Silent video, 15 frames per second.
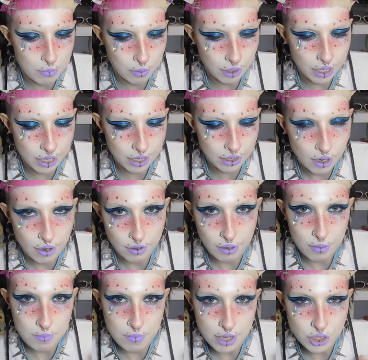plan a
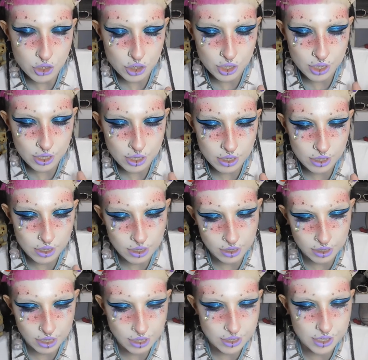commission
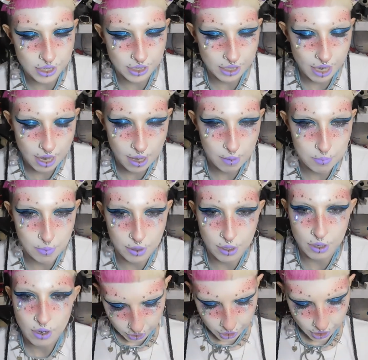and things like that,
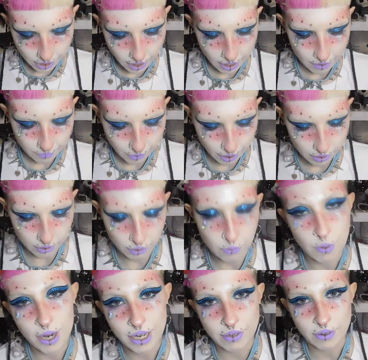but she and I have gotten
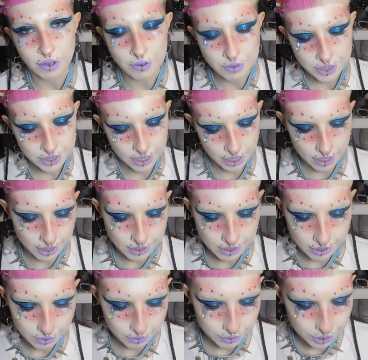quite close, and
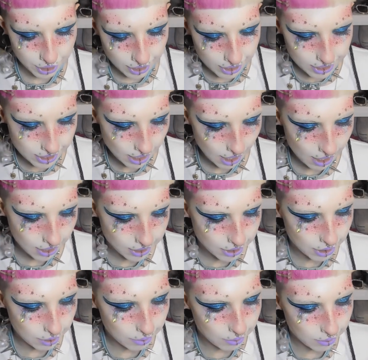so she decided
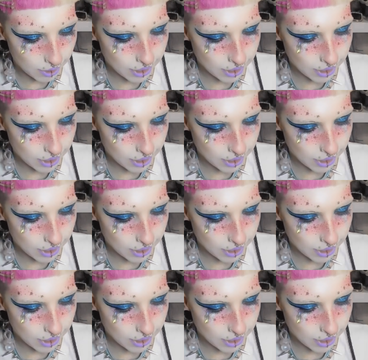to